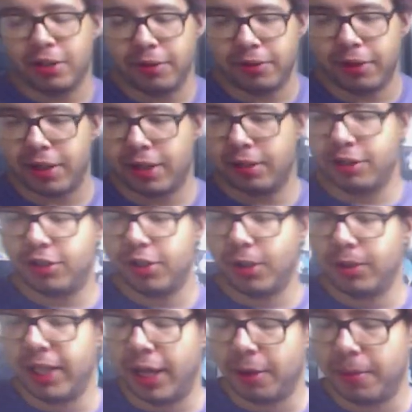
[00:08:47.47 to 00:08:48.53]
fucking so
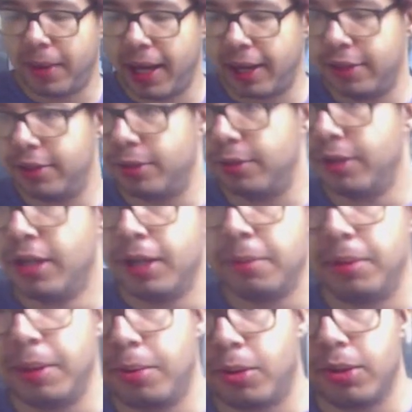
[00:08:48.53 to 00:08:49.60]
down bad, dude.
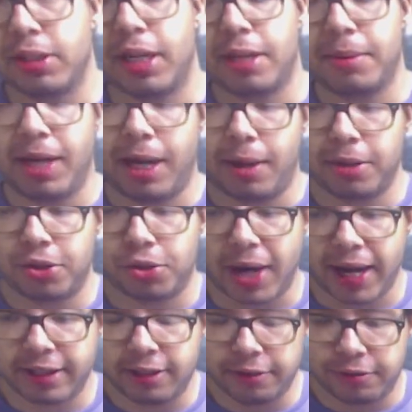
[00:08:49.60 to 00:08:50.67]
People were talking about how
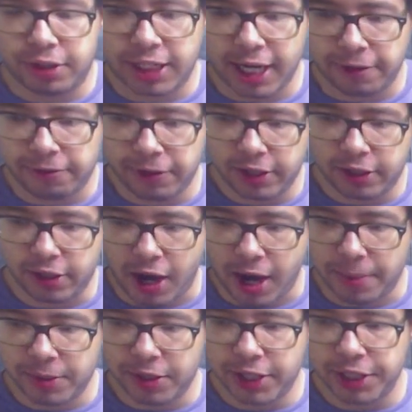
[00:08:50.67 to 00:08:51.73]
attractive Jeffrey
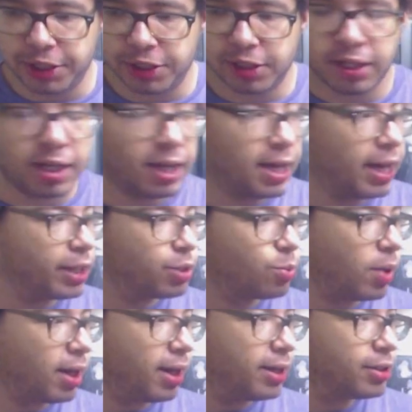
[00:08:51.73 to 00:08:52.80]
Dahmer is, as
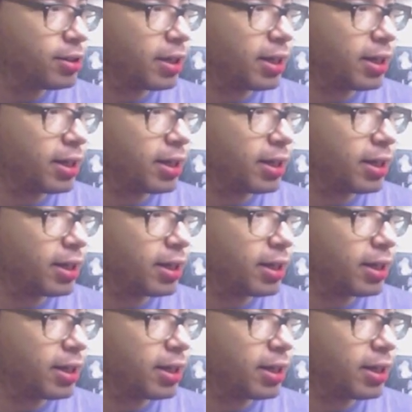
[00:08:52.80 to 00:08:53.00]
well as